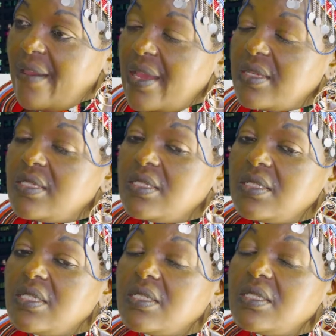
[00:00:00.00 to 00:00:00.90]
and
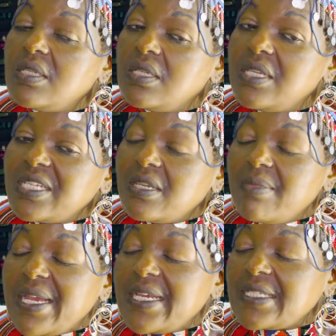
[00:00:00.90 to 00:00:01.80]
it doesn't
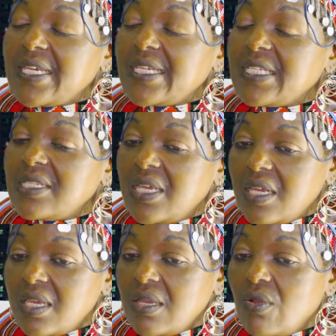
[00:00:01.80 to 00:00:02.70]
make us get sick,